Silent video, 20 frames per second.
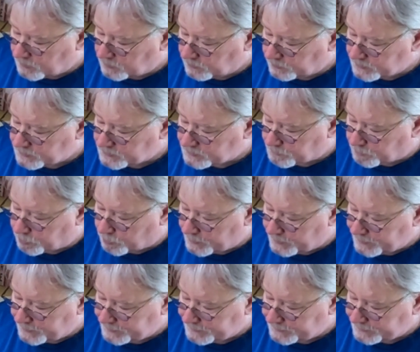on this
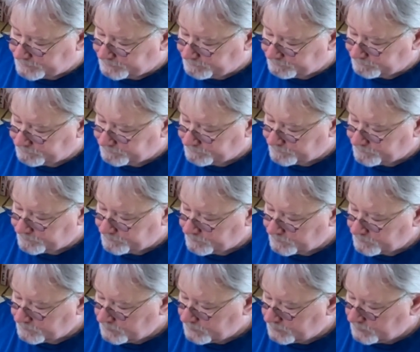bread.
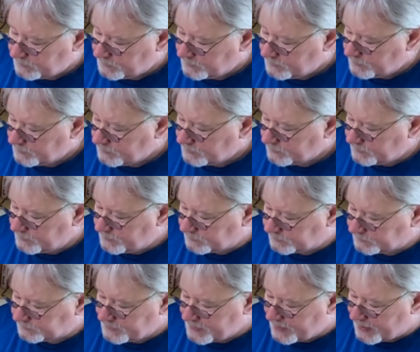Get
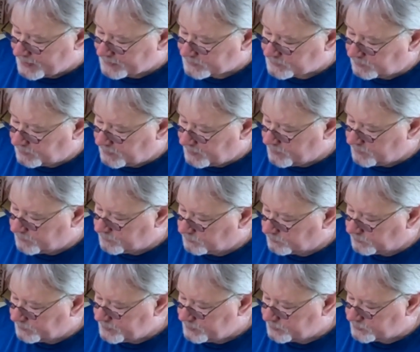a nice layer
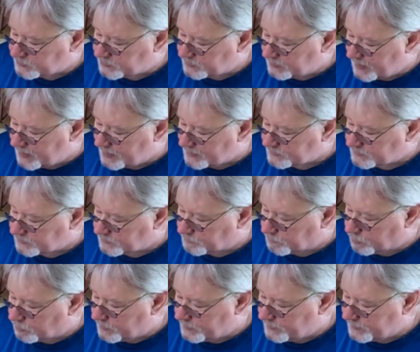on each slice of the
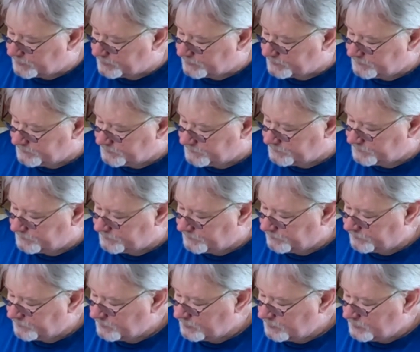bread.
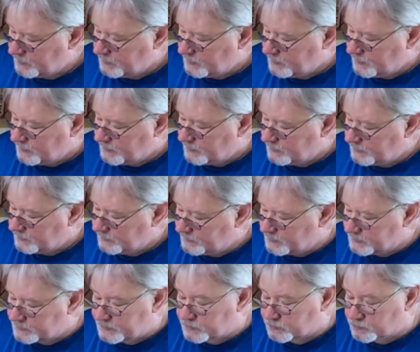
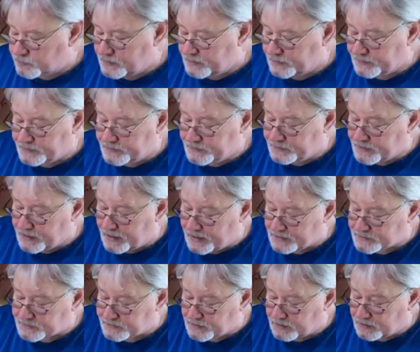This is really good
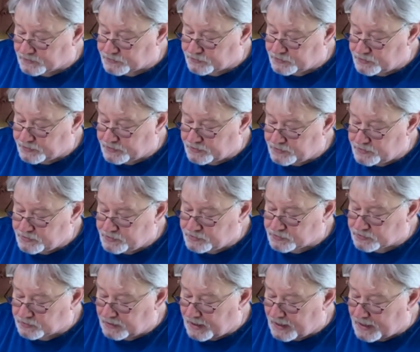hot sauce. You can
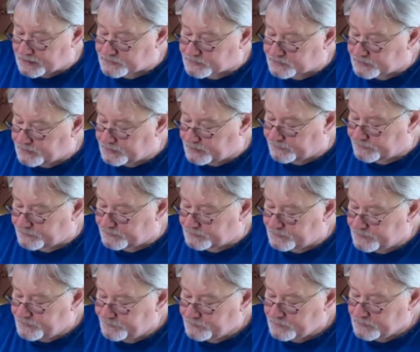use lots of it.
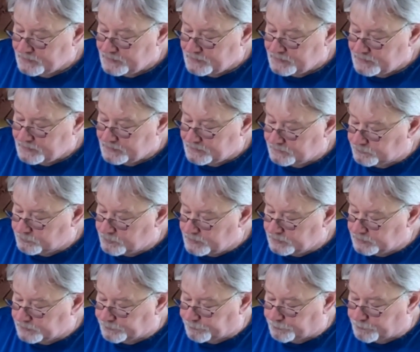
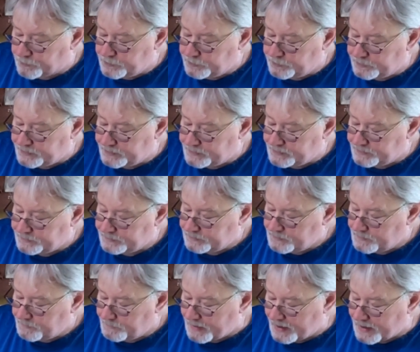Real fruity
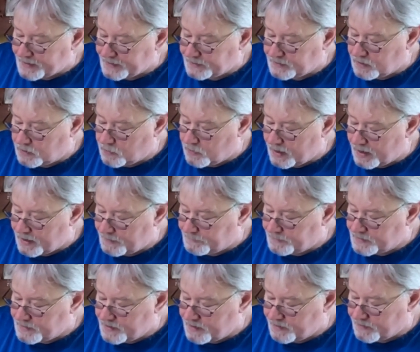mango
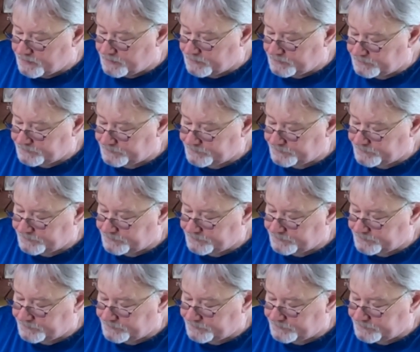habanero.